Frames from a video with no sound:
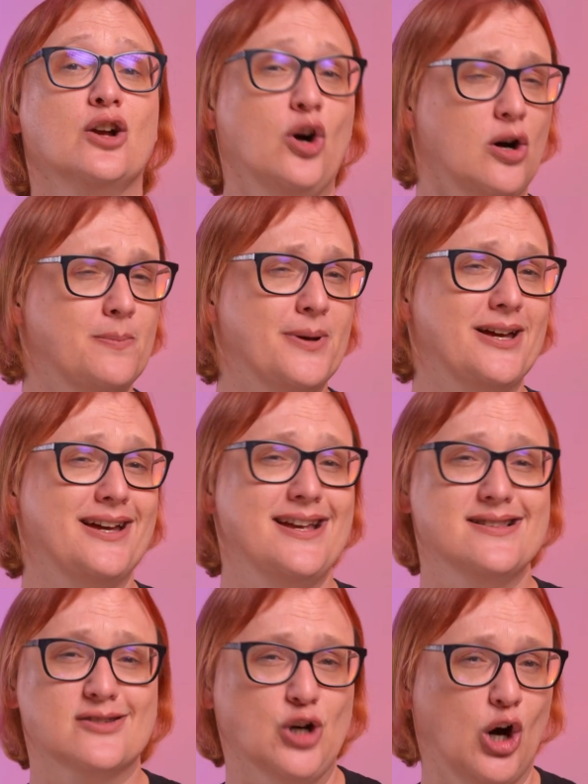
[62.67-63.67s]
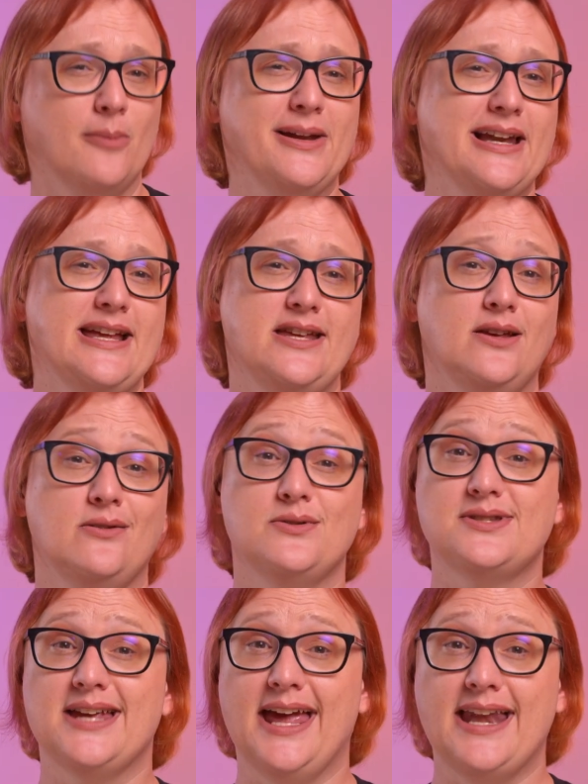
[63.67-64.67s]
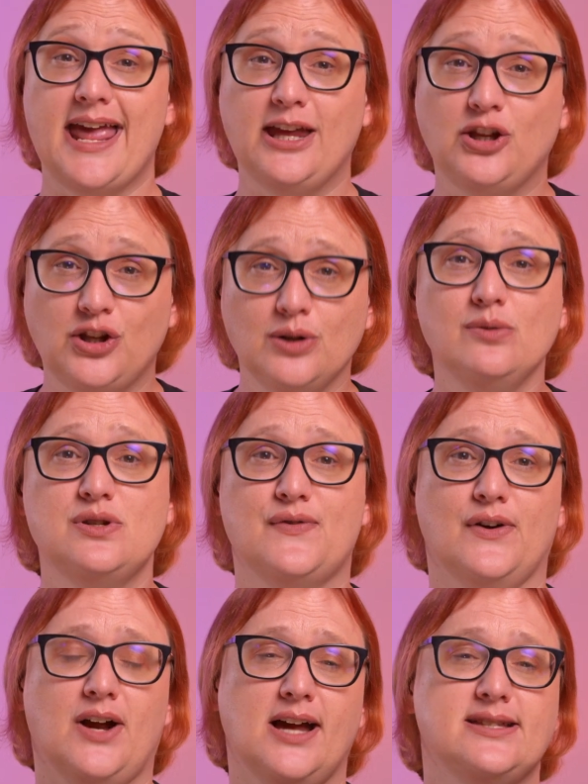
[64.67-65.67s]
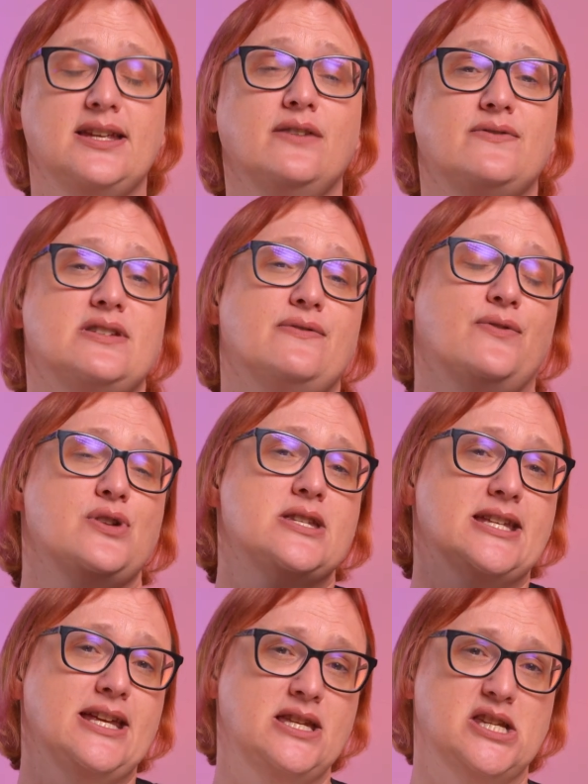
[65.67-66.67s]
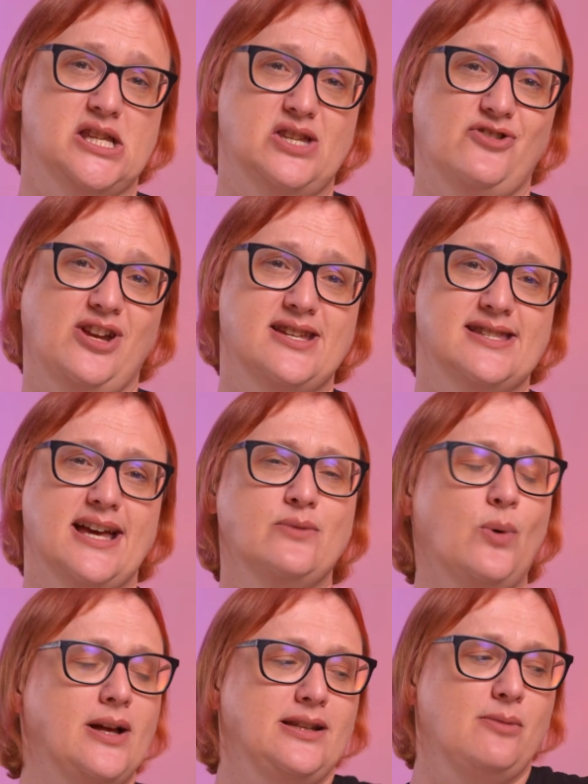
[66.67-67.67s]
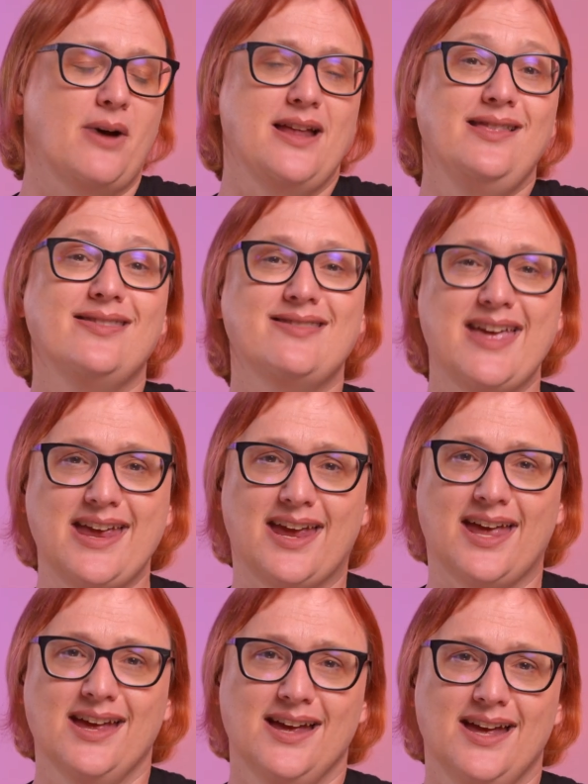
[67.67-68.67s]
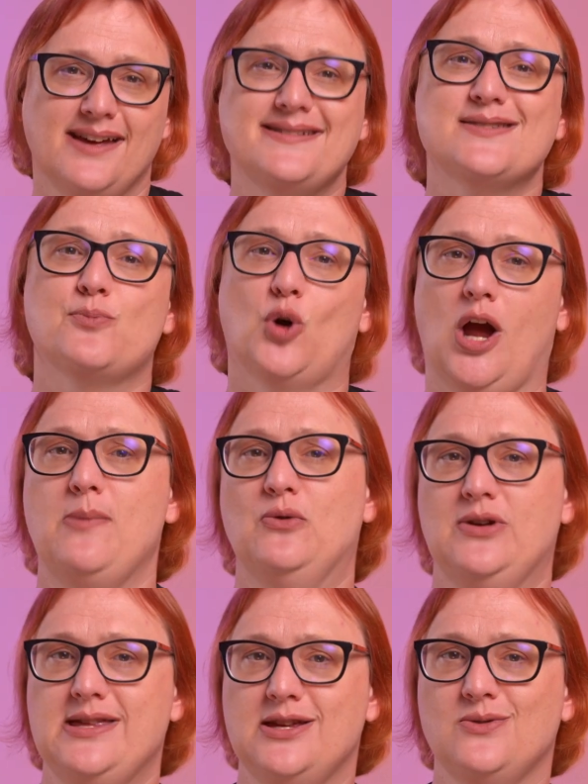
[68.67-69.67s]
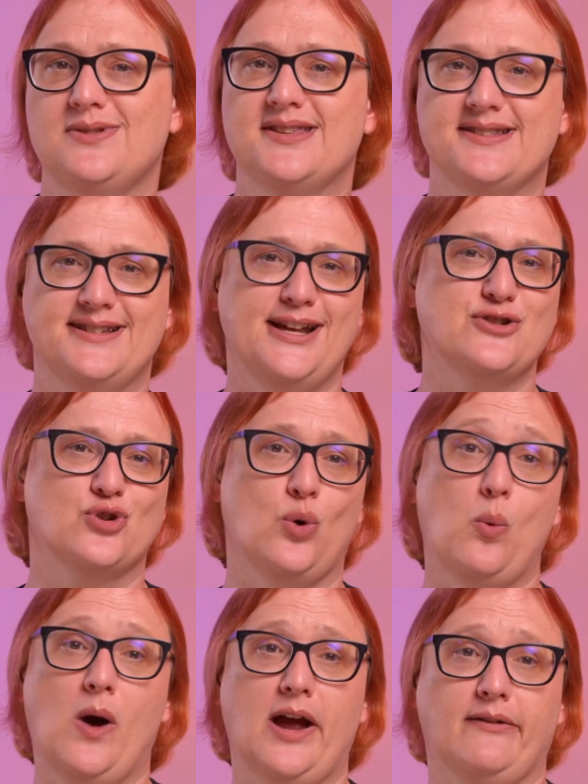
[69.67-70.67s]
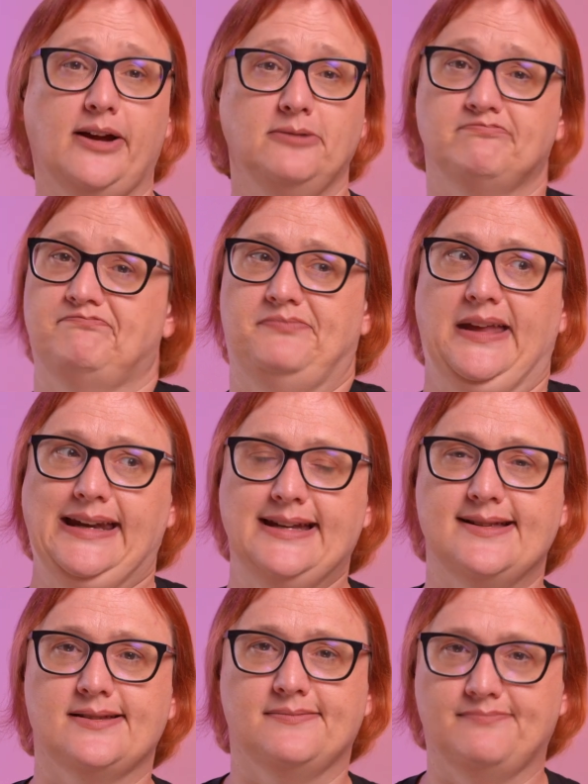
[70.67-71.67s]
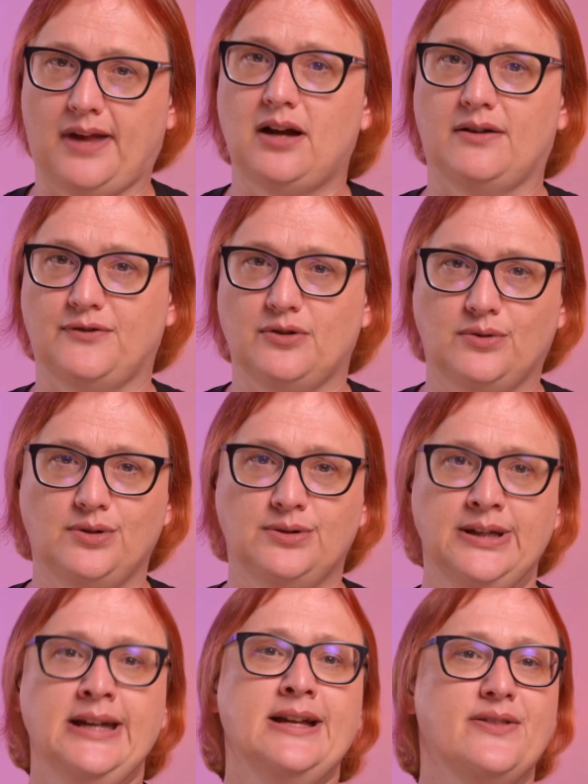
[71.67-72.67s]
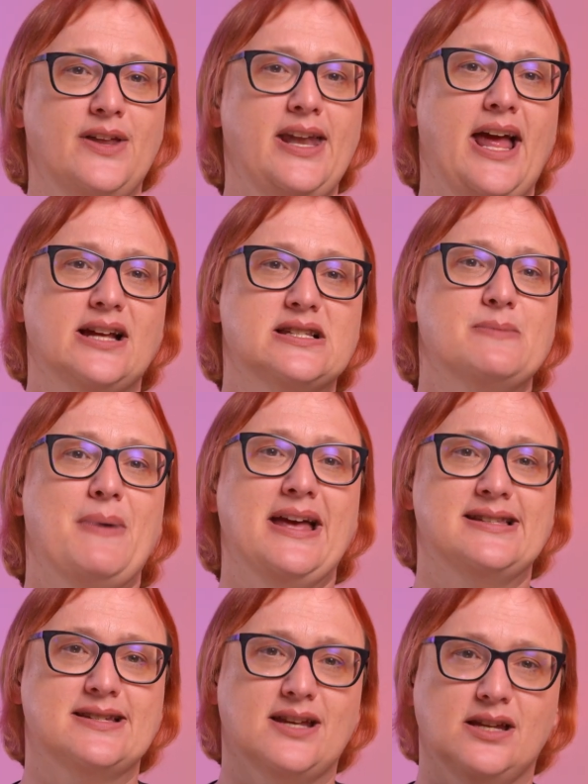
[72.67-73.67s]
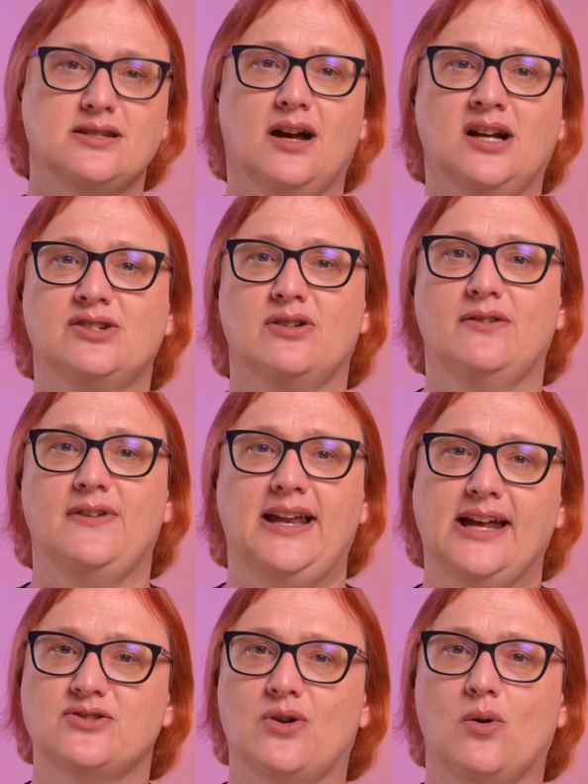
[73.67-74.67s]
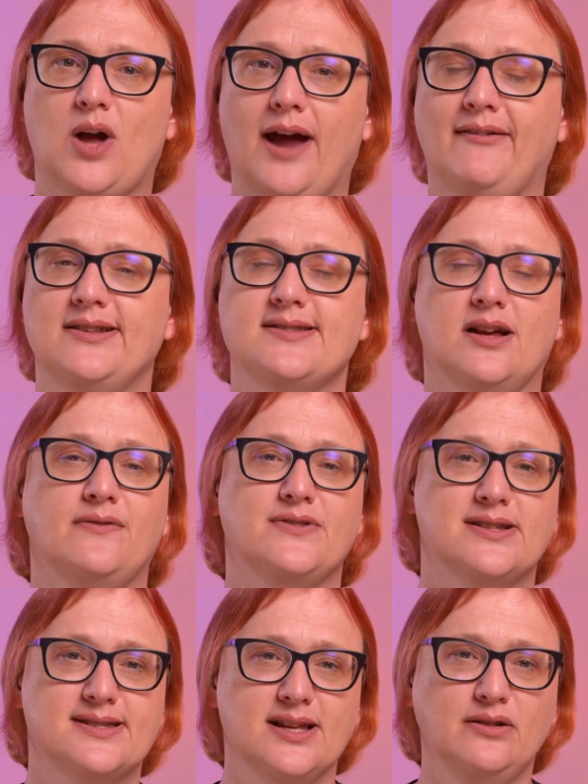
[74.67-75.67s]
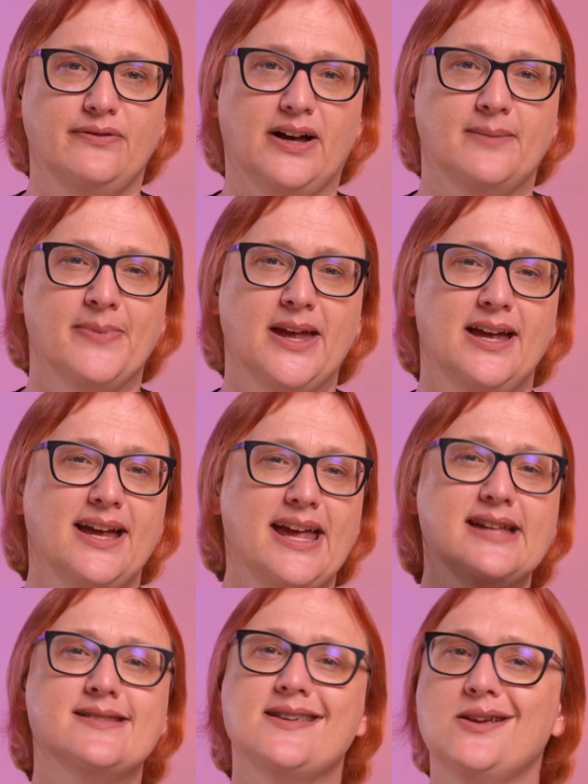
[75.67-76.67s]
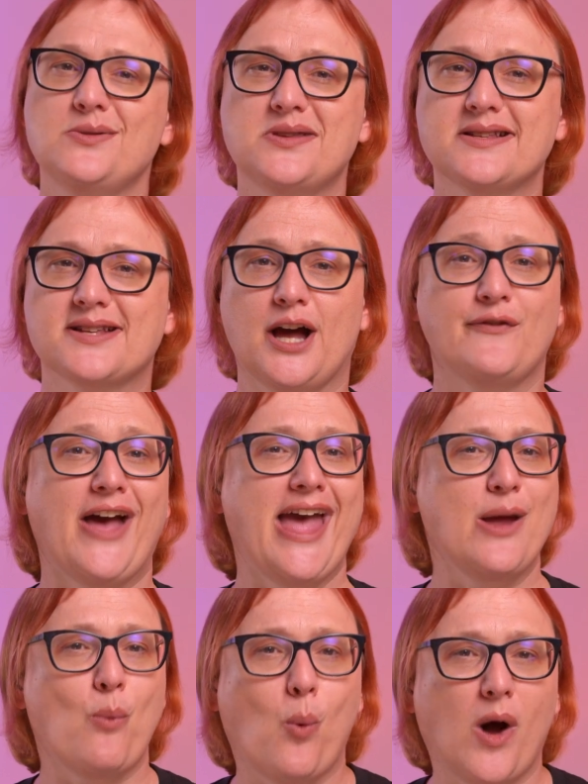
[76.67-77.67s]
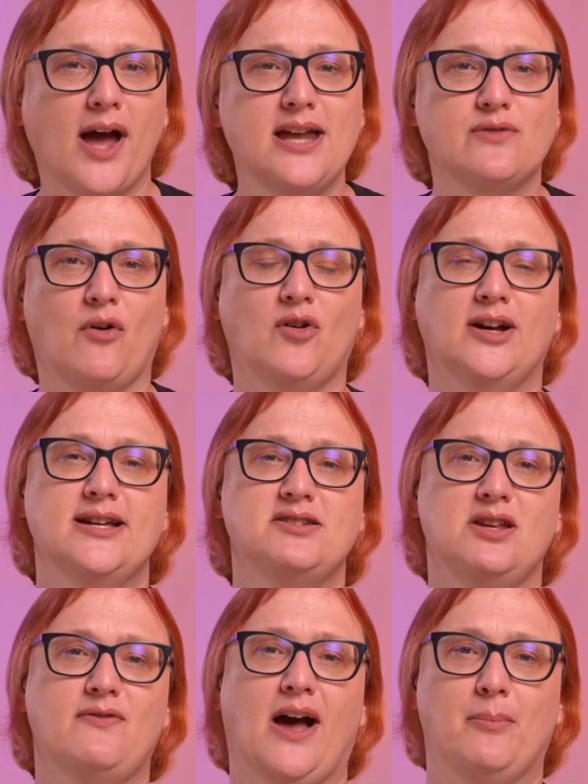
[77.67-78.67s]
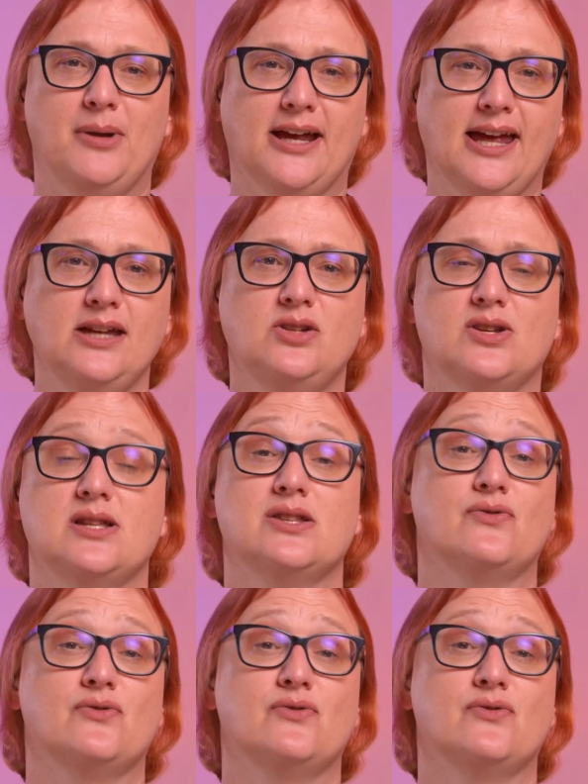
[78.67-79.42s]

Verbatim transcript: copper is commonly used in a huge variety of different industries. And while you might think its primary use is electrical wiring, it is, after all, the next best conductor of electrical currents after silver. Its uses cover a wide variety of applications